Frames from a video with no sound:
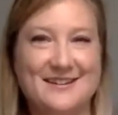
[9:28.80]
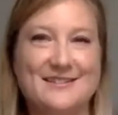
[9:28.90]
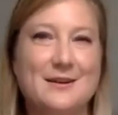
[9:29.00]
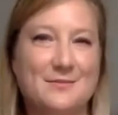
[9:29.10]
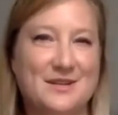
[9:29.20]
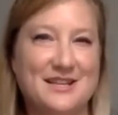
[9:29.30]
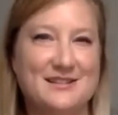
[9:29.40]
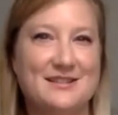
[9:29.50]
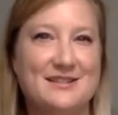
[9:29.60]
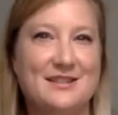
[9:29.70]

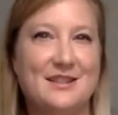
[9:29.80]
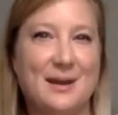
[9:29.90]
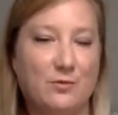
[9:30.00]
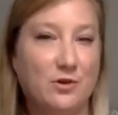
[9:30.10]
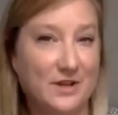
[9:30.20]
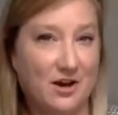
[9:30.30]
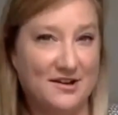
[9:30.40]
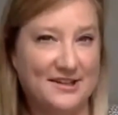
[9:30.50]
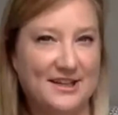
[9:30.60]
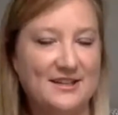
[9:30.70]
companies that will be
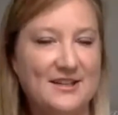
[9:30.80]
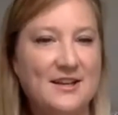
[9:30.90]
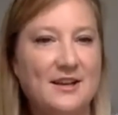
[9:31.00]
audited,